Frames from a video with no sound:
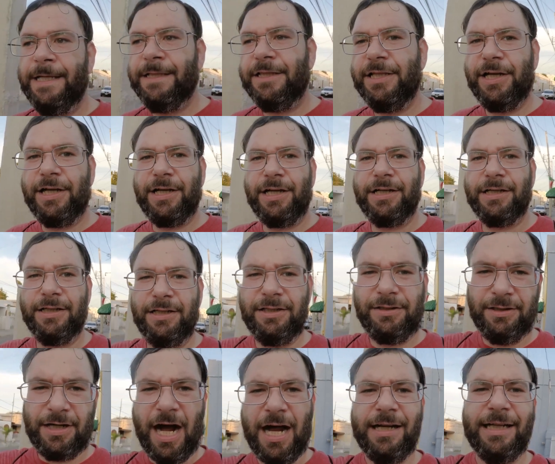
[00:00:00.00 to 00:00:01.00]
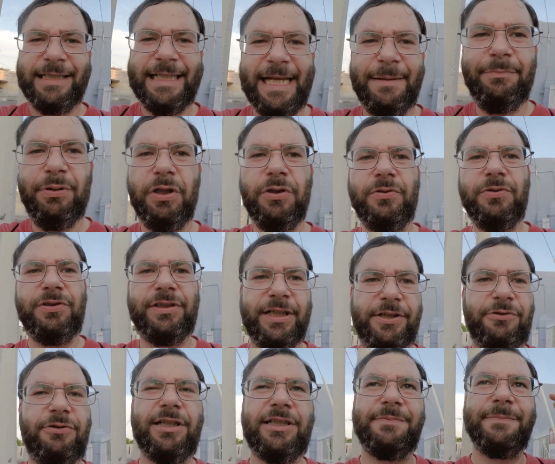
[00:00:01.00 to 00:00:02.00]
the holiday blues the
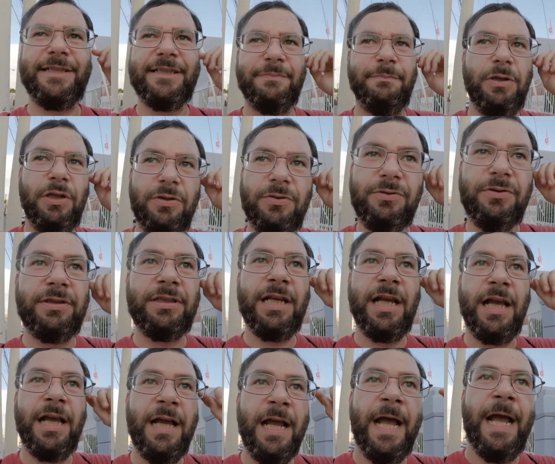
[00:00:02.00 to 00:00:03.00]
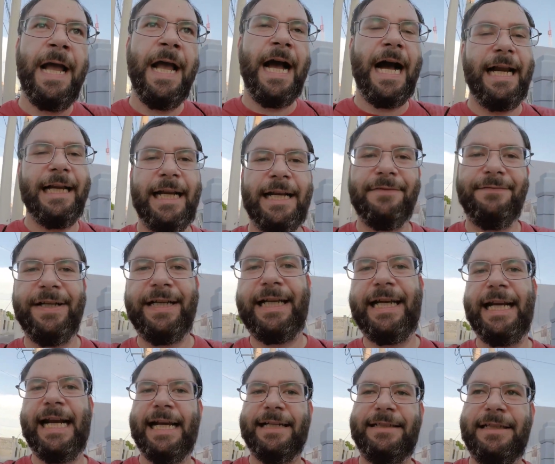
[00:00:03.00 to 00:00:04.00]
Christmas blues, a lot of it
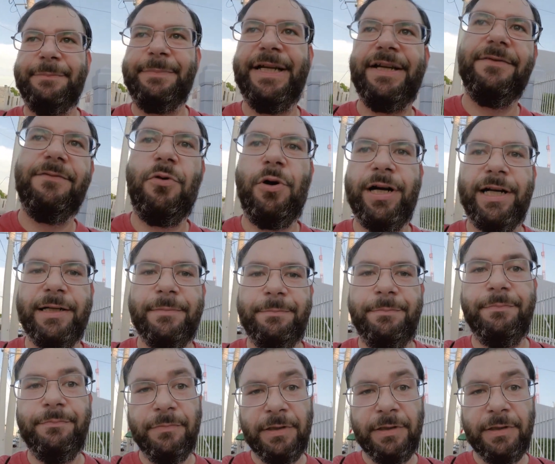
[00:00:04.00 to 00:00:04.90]
can actually be avoided.